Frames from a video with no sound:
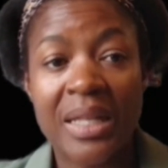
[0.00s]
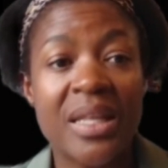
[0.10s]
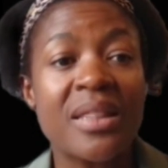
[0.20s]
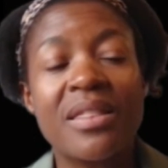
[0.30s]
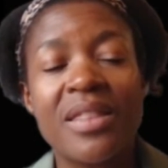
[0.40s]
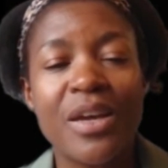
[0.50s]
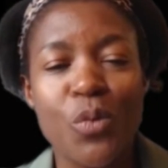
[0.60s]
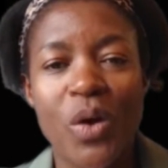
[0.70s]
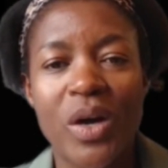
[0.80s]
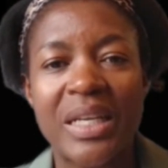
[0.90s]
Then the third
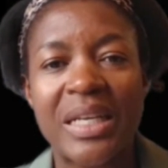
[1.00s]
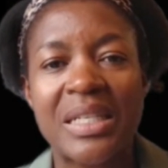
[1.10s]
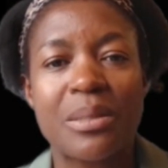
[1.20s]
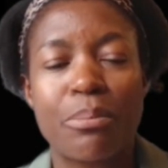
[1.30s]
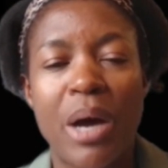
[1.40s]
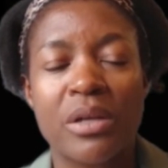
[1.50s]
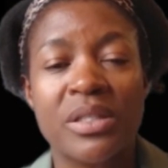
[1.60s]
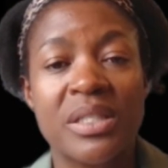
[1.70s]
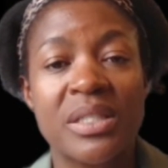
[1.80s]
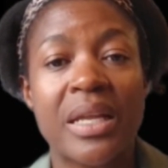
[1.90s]
one, it is about
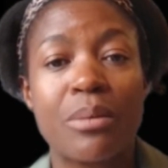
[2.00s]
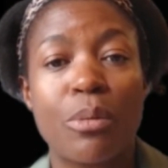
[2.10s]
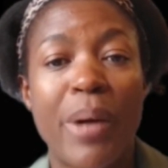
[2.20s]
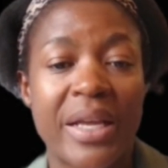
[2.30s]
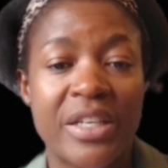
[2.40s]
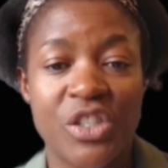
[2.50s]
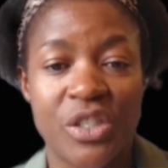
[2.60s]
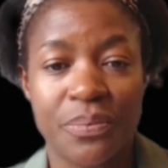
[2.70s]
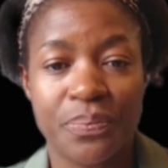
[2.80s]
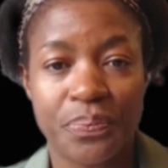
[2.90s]
sustainable
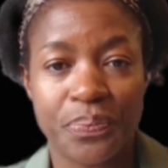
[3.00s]
packaging.